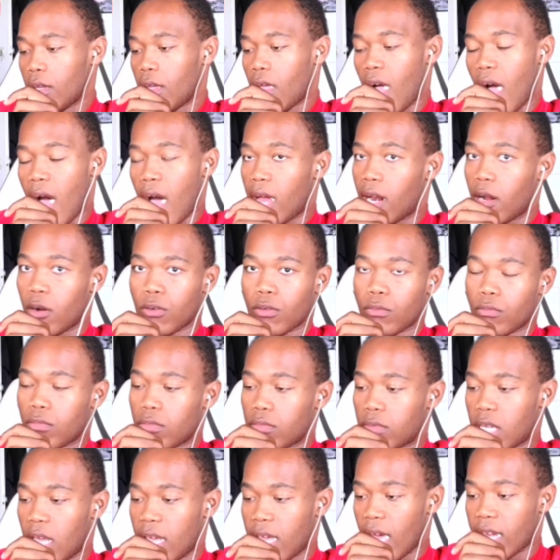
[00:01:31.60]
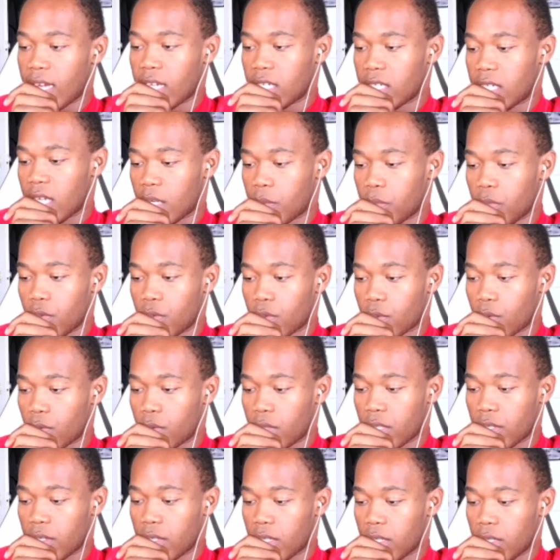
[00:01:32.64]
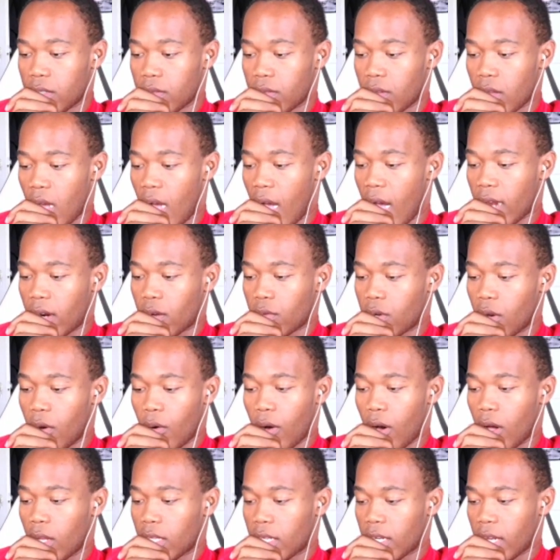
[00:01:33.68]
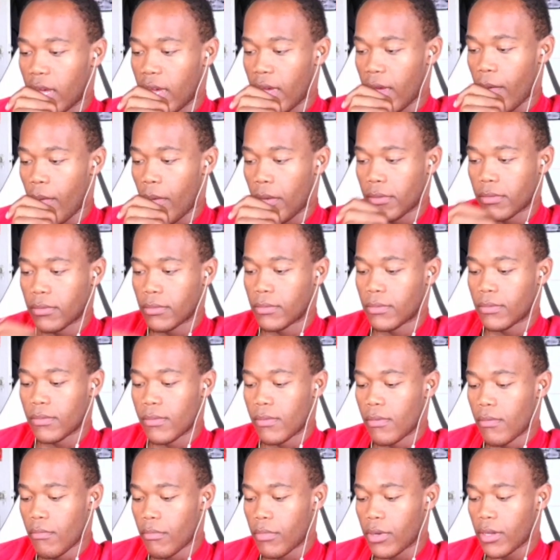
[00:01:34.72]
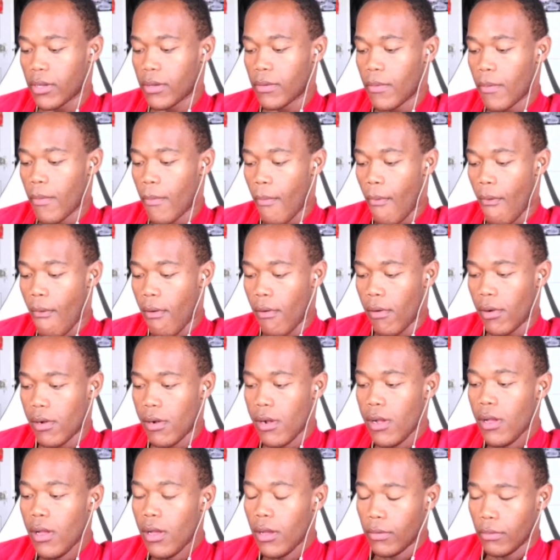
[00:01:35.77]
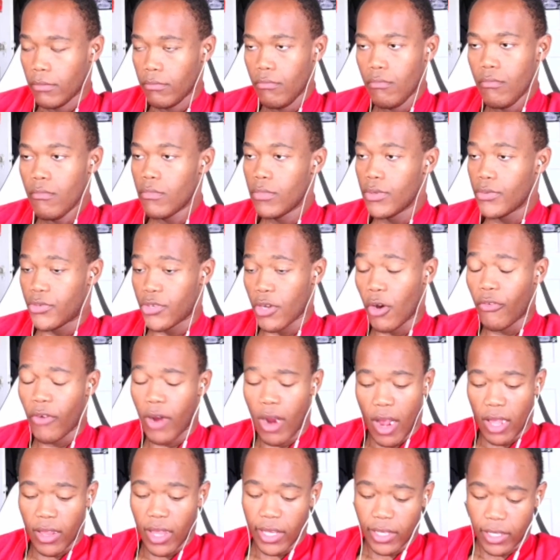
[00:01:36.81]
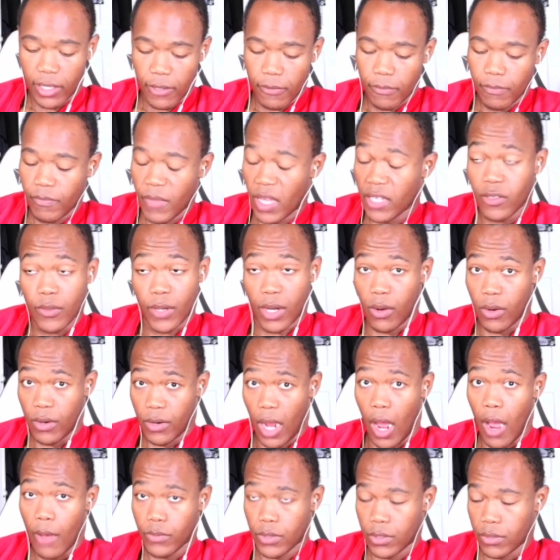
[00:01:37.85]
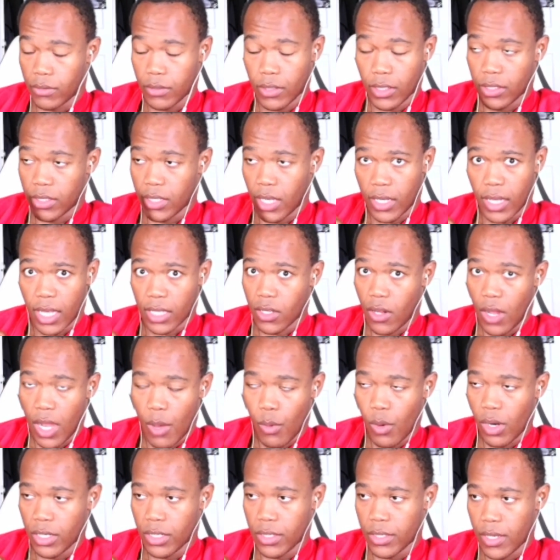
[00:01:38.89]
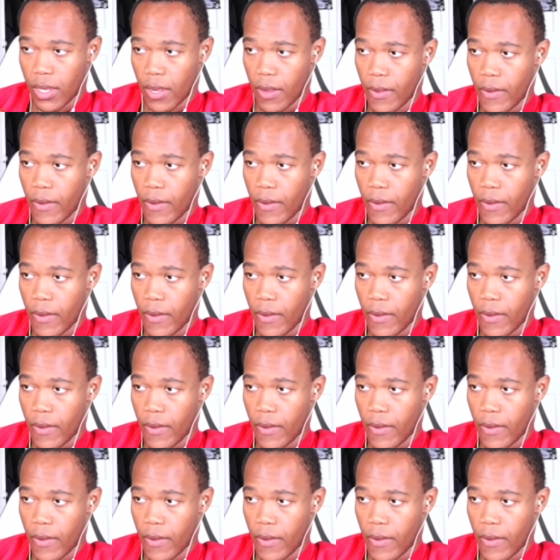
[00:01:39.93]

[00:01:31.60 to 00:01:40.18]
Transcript: I didn't take musical theory. I don't know all of that. But so far, I like it. That's what I was going to say. That's all I wanted to say.